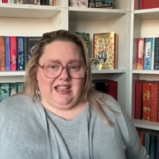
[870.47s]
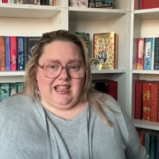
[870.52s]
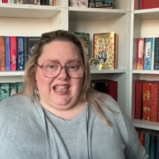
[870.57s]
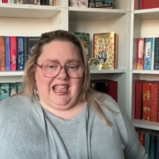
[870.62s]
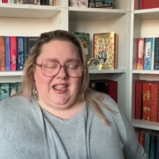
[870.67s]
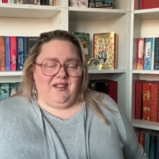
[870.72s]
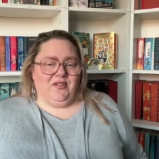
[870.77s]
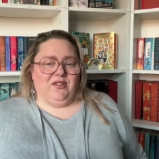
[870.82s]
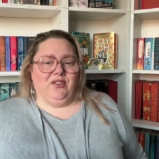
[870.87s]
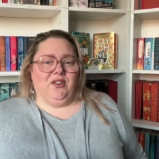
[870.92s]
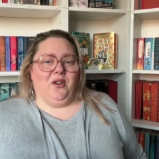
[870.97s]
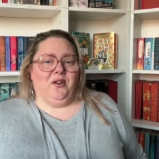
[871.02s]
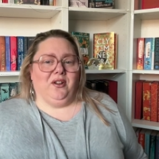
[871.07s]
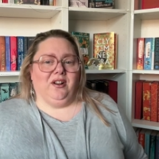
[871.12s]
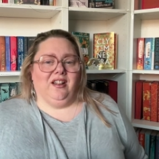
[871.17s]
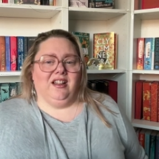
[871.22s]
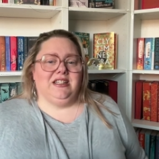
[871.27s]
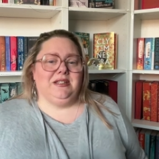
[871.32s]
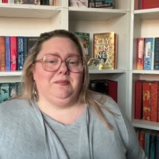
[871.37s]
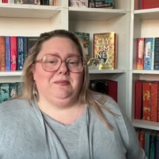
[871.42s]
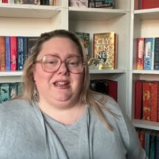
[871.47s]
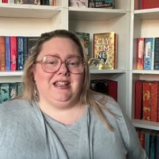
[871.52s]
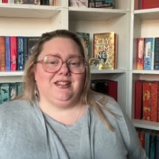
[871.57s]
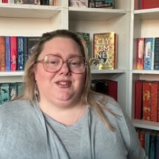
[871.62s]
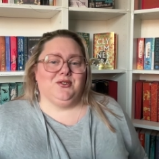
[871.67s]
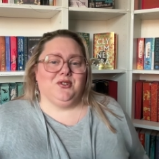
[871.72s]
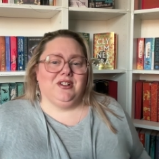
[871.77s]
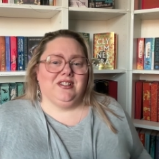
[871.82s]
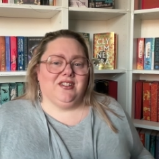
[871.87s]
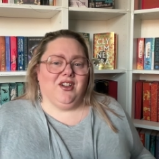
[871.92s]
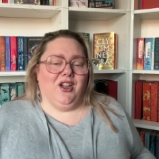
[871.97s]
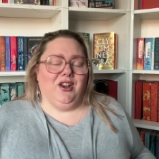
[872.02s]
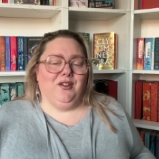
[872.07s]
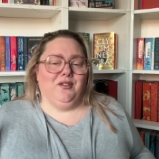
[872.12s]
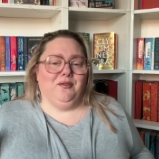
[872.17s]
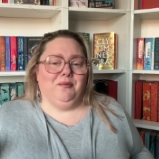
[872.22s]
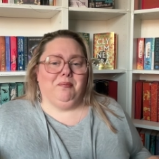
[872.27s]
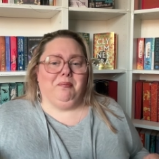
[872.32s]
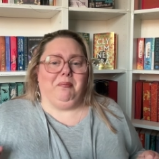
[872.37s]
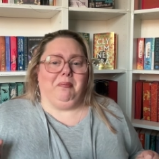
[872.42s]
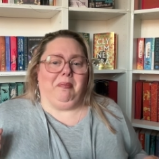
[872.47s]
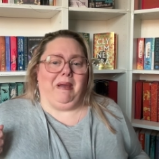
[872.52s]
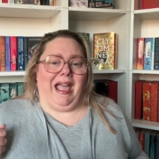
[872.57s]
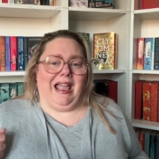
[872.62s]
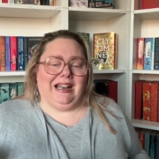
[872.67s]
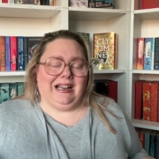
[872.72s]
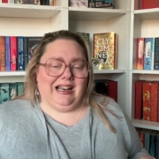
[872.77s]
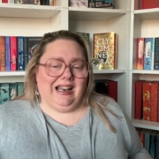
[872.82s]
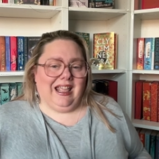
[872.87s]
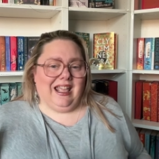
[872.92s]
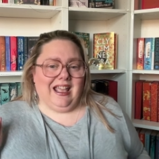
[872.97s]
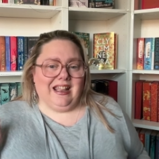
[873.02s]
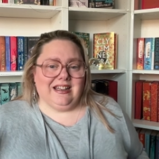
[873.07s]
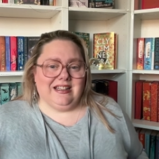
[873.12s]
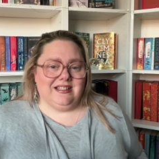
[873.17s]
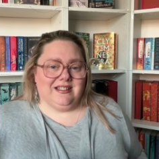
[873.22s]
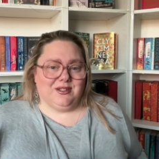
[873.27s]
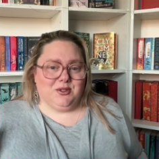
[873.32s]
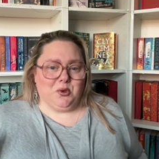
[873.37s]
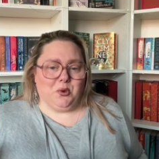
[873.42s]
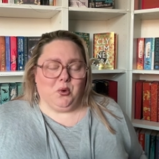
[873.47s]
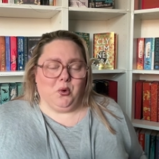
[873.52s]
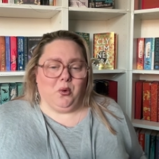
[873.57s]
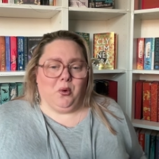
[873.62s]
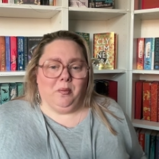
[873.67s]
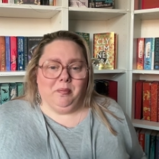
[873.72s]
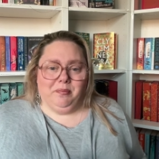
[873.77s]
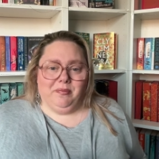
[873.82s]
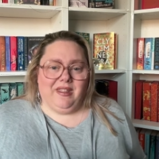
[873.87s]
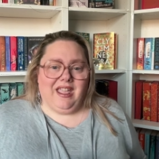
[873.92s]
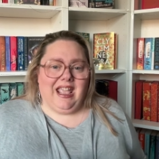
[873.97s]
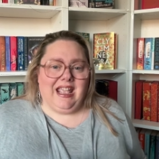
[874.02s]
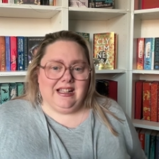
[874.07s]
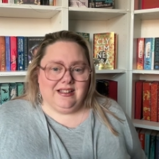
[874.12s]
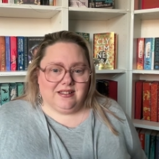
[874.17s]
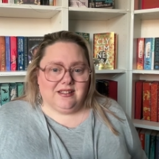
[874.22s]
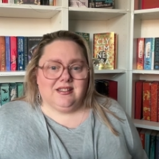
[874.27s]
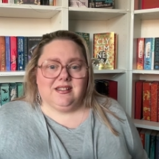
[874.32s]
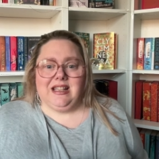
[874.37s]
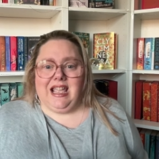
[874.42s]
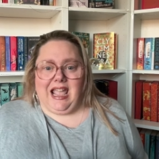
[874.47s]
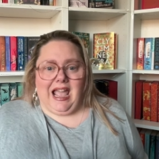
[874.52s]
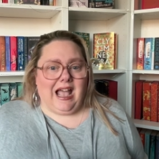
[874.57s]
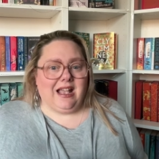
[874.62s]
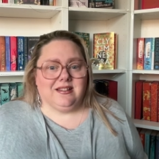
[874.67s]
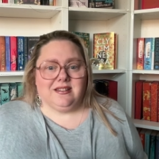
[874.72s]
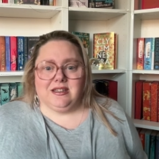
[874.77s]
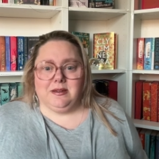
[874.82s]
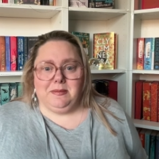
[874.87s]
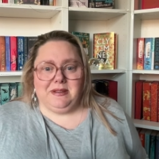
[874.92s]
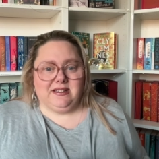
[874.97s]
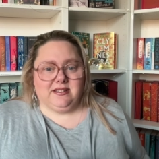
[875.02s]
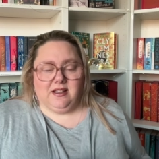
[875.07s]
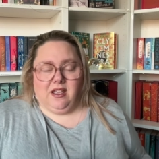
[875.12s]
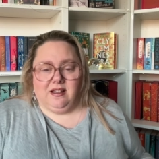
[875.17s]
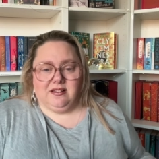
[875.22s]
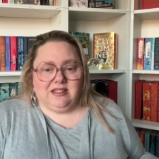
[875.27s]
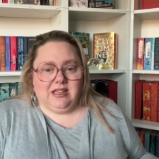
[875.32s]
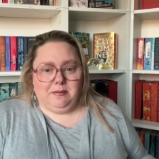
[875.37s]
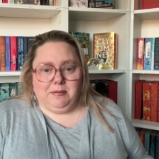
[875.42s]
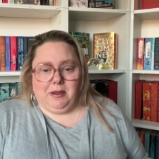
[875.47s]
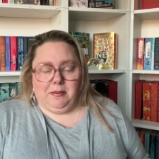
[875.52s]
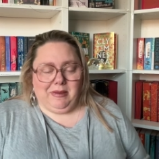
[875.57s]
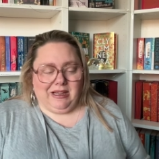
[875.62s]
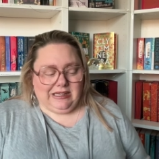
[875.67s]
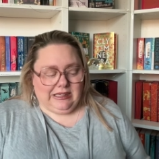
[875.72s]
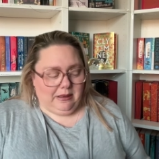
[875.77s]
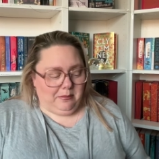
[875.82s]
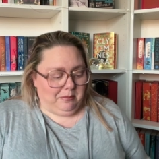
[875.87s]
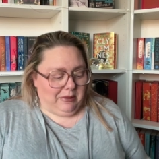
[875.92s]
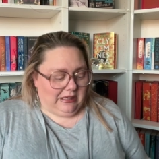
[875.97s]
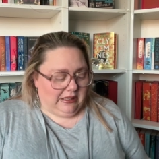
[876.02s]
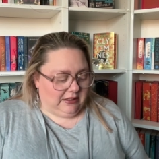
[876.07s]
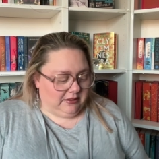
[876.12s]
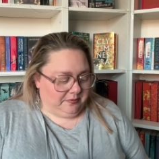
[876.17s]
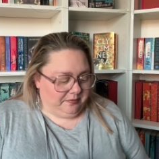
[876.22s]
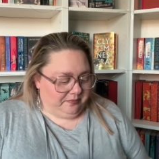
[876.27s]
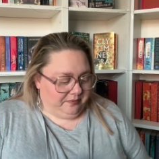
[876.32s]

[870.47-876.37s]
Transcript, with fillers: Even though Clytemnestra is kind of battling at its door, it's it has to be Circe by Madeline Miller